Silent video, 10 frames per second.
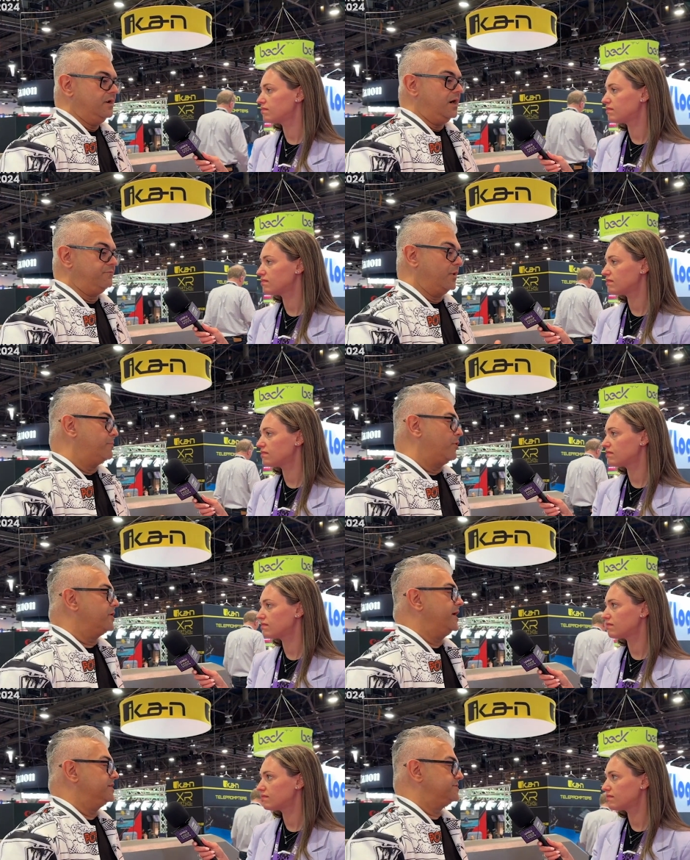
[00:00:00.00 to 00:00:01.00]
Speaker 1: of what a
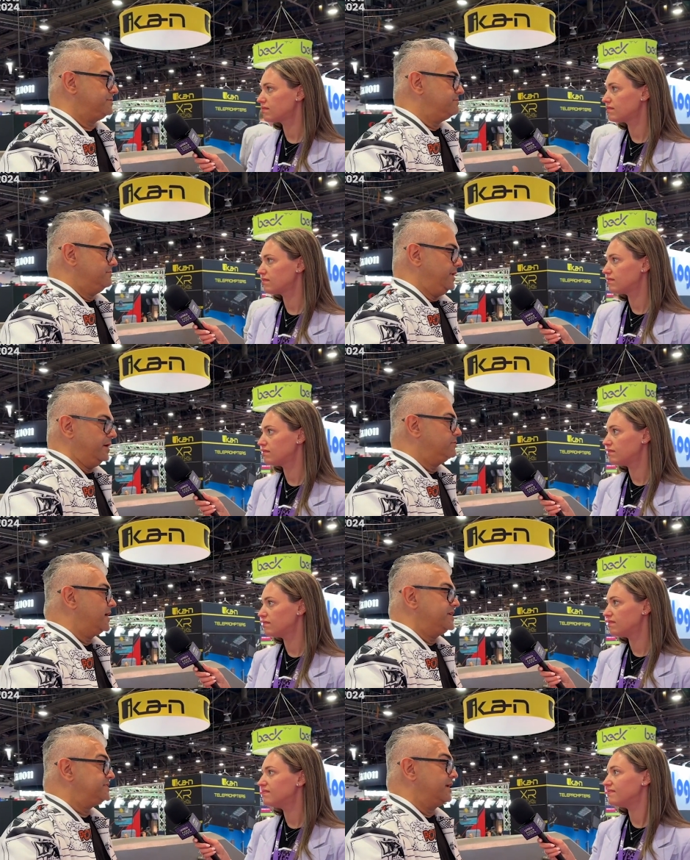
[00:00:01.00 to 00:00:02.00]
broadcast, you know,
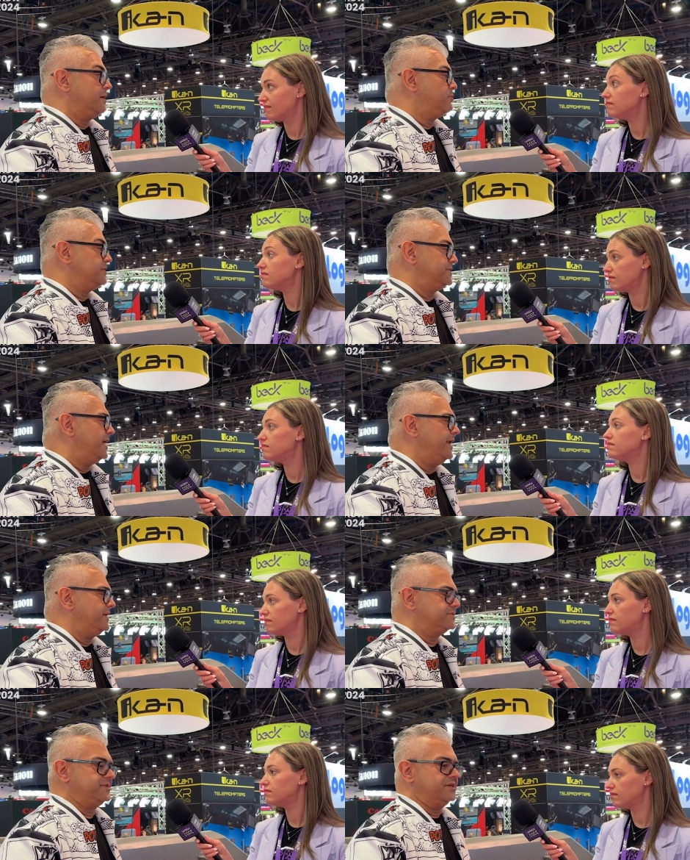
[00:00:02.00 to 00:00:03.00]
kind of setup was, an
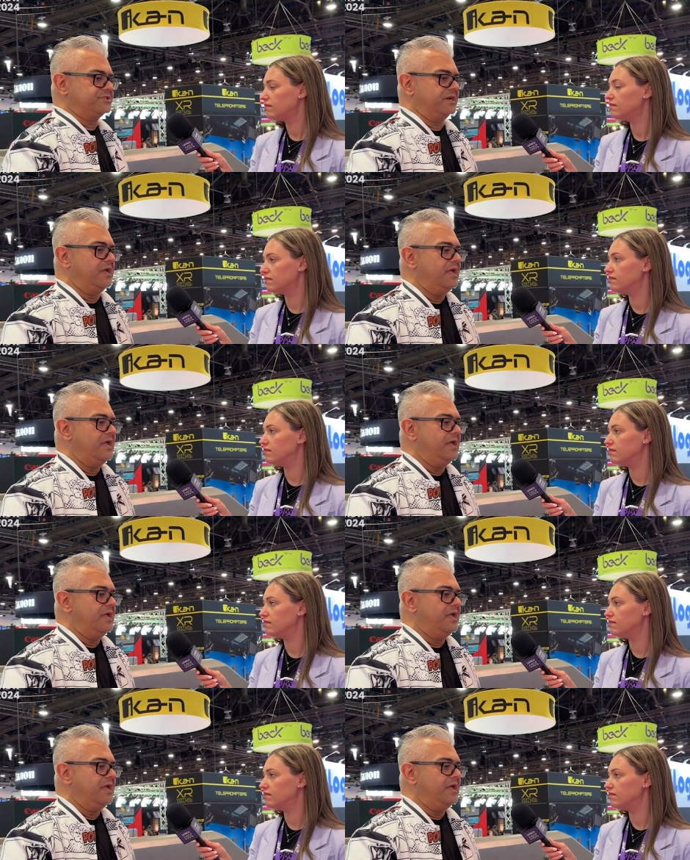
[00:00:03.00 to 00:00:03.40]
editing station.